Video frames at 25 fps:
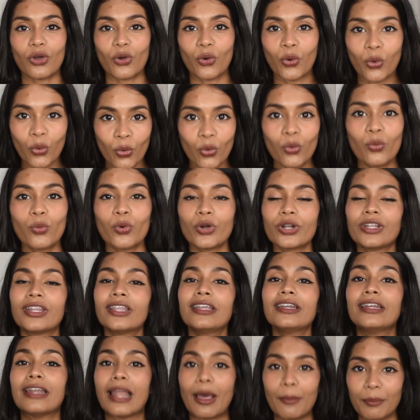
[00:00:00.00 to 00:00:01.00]
Who would
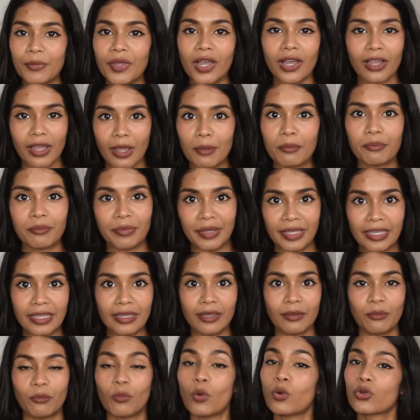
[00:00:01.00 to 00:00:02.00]
the Namyaa cup
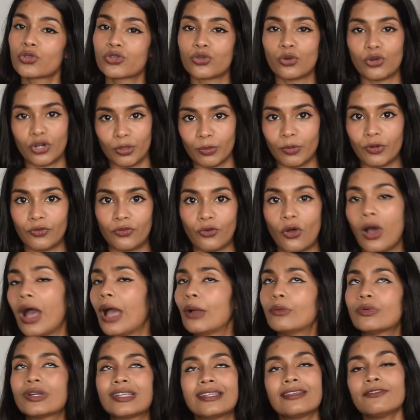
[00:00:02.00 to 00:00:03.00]
be more suitable for?
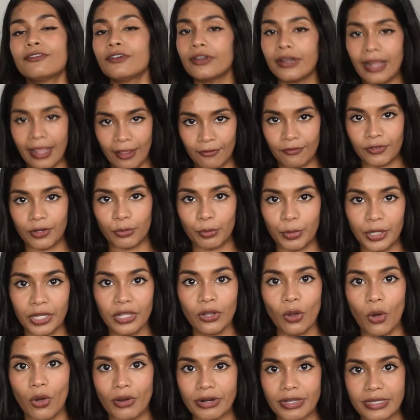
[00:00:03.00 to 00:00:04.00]
I would say for
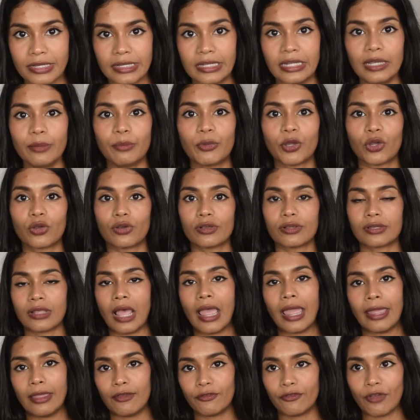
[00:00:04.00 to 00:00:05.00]
everybody, honestly, because
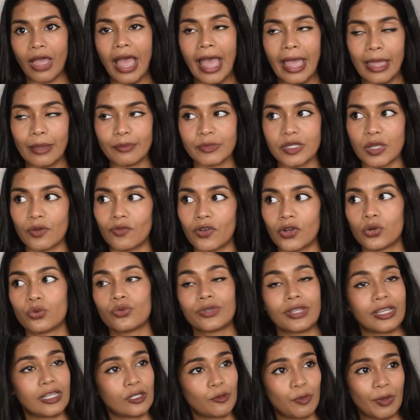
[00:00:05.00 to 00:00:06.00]
I am someone
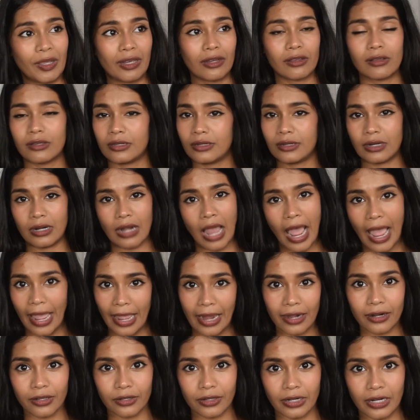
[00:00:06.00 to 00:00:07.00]
who's experienced and I
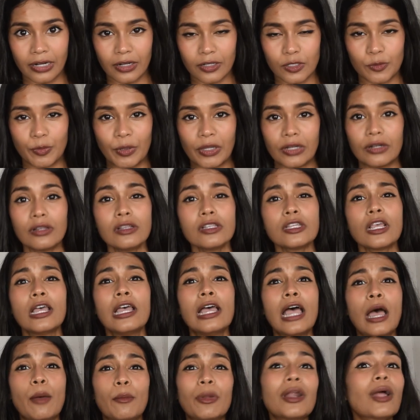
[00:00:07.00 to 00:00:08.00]
had a great experience.
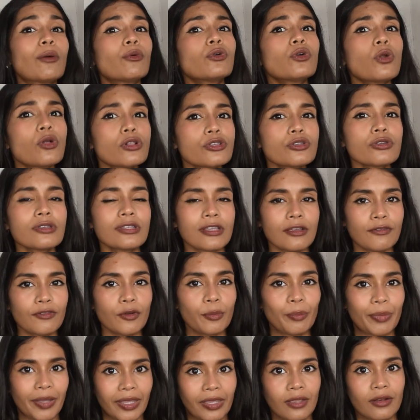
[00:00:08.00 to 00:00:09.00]
But I would also say
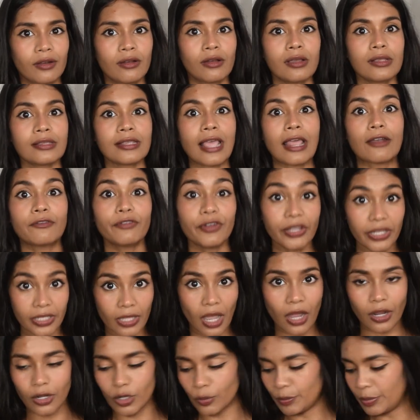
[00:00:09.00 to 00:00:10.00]
for beginners and for
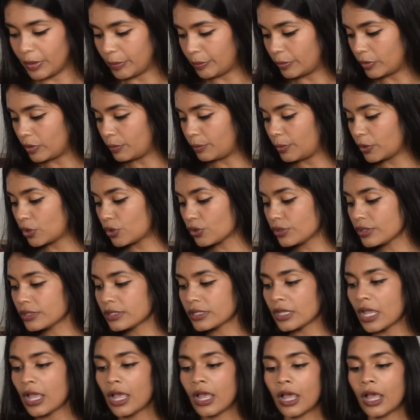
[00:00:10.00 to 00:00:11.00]
younger people, because